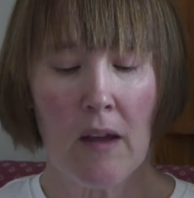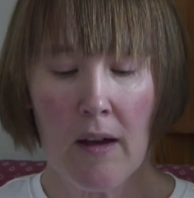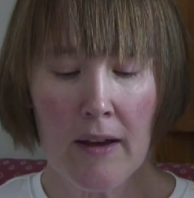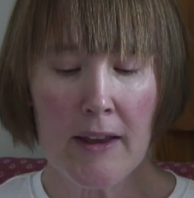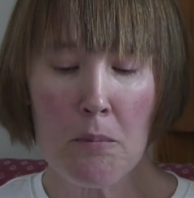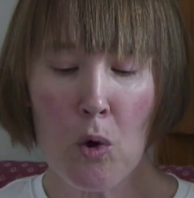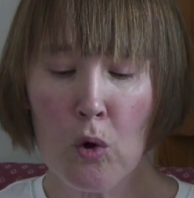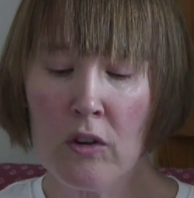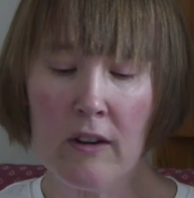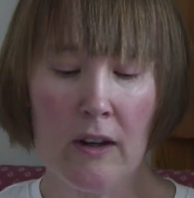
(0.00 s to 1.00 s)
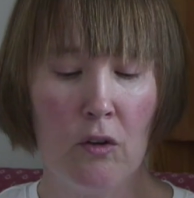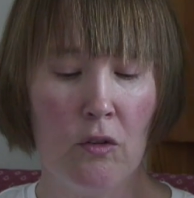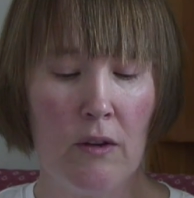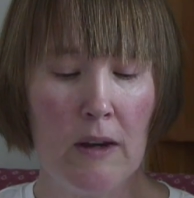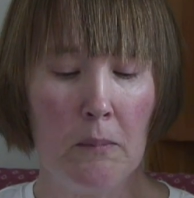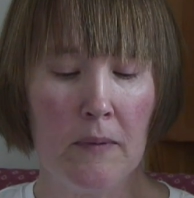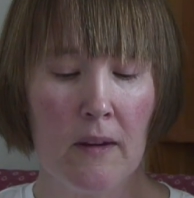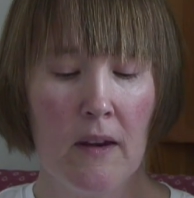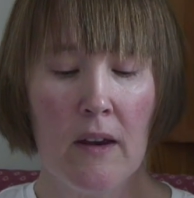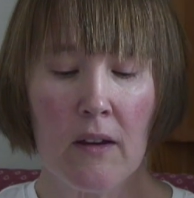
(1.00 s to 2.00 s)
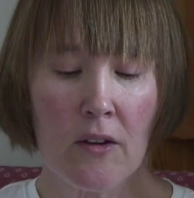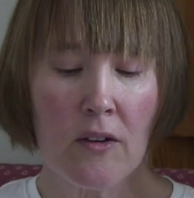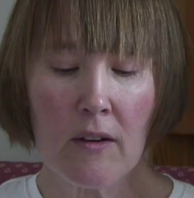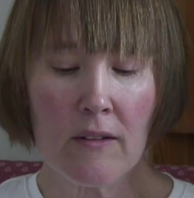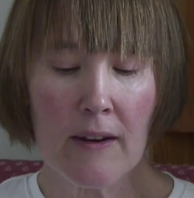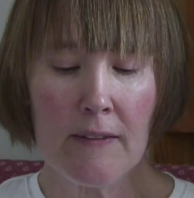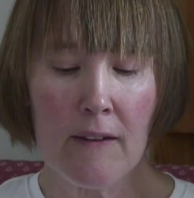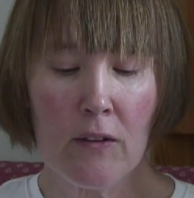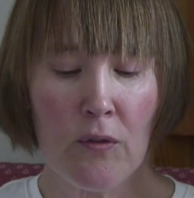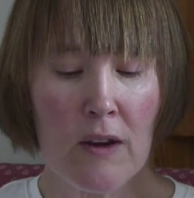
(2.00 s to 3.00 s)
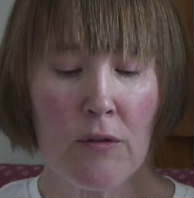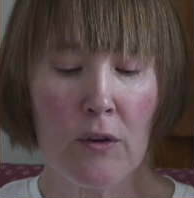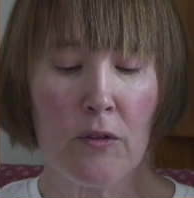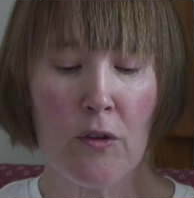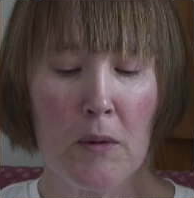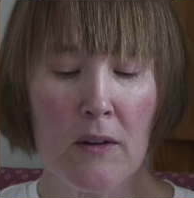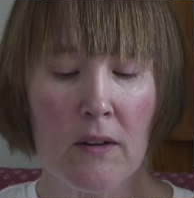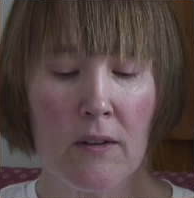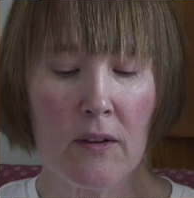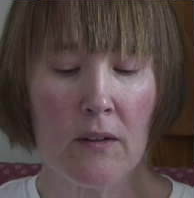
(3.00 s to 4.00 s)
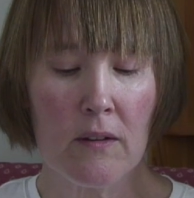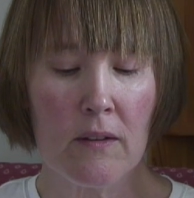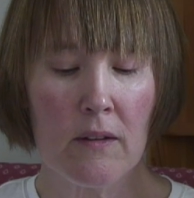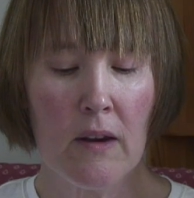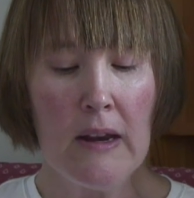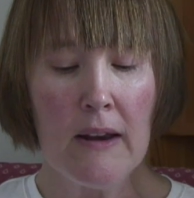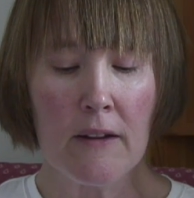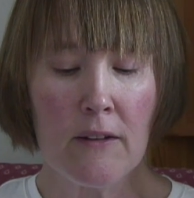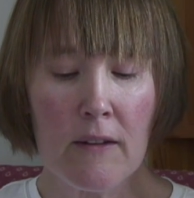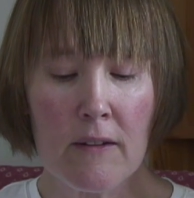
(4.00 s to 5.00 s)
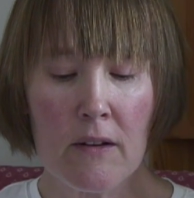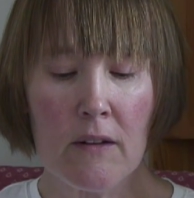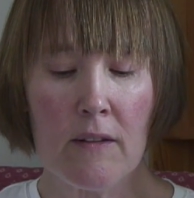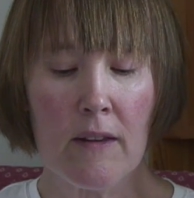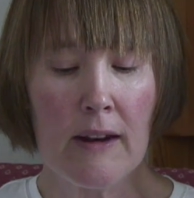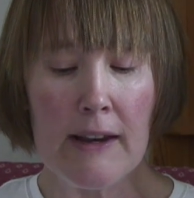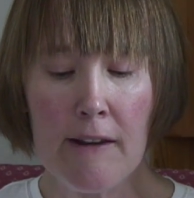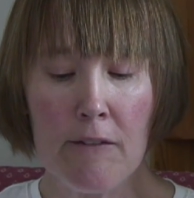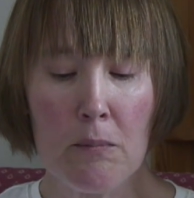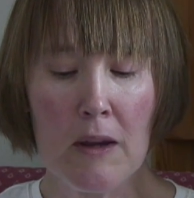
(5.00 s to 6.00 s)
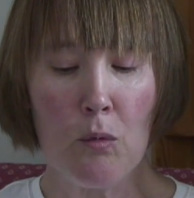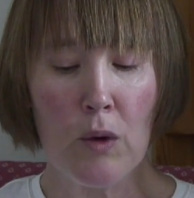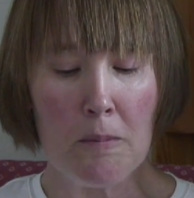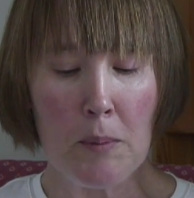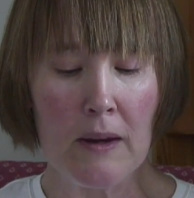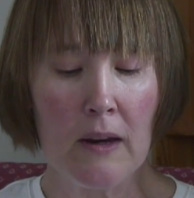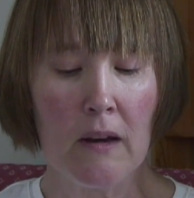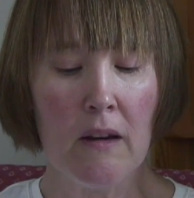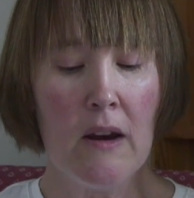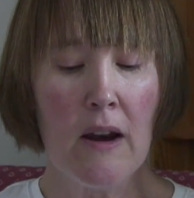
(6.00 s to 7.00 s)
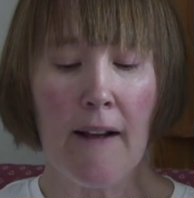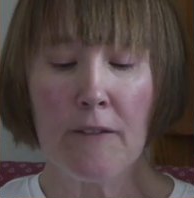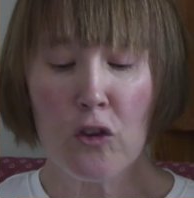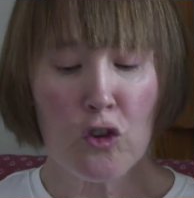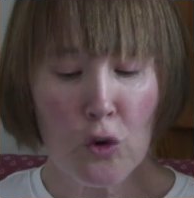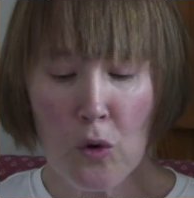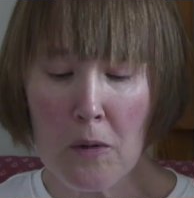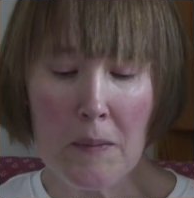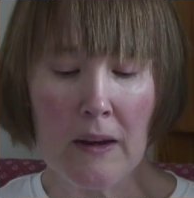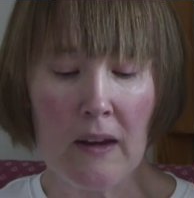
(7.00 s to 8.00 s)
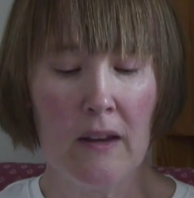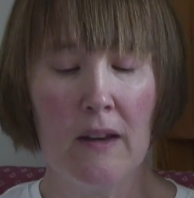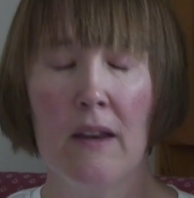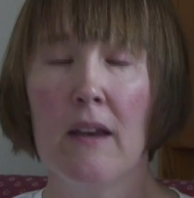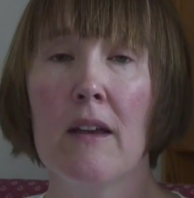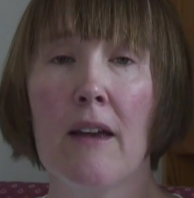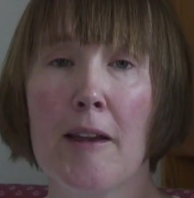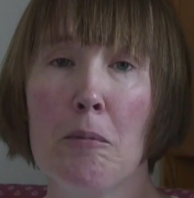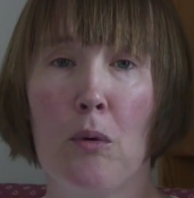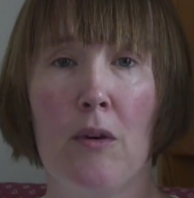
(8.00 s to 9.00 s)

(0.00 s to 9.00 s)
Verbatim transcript: I am haunting your dreams, conducting these fevers from a distance that leaves me weeping and storming and